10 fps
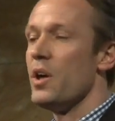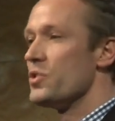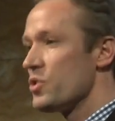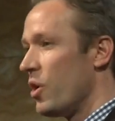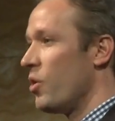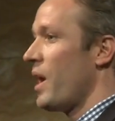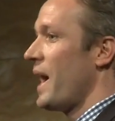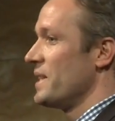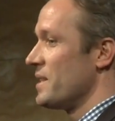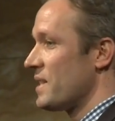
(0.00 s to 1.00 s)
So
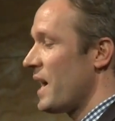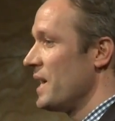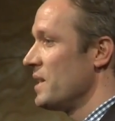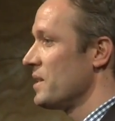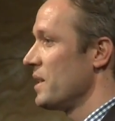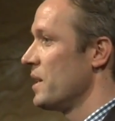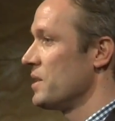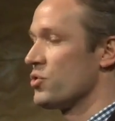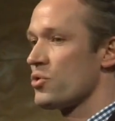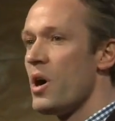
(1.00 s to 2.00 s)
I designed a
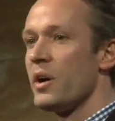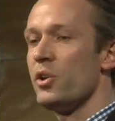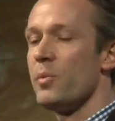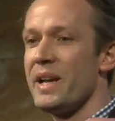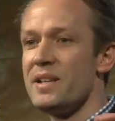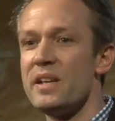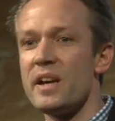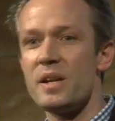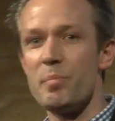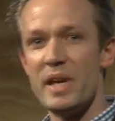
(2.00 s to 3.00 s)
strong
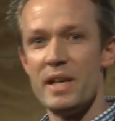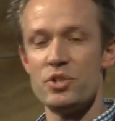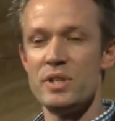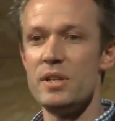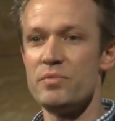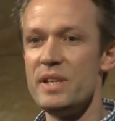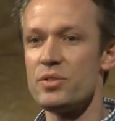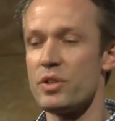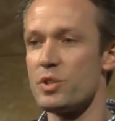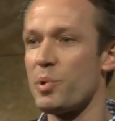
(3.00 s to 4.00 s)
humanitarian PhD
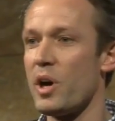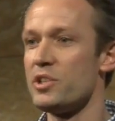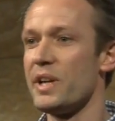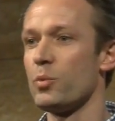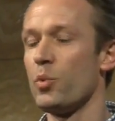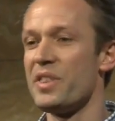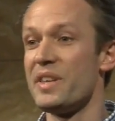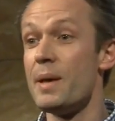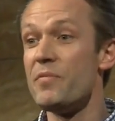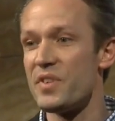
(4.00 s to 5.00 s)
research project with
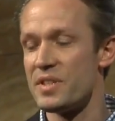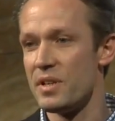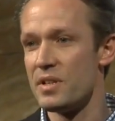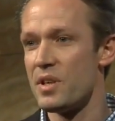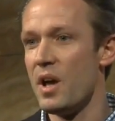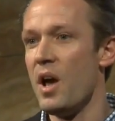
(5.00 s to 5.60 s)
an emphasis